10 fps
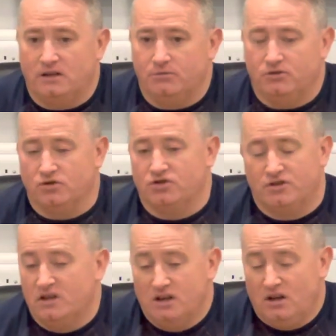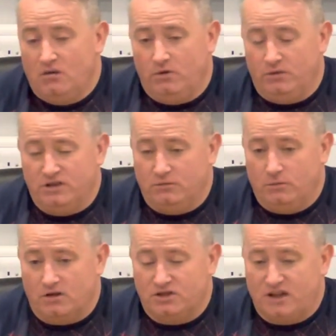But it just, when we said we
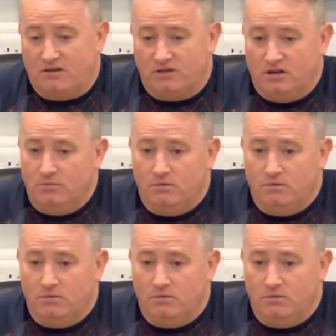weren't starting him,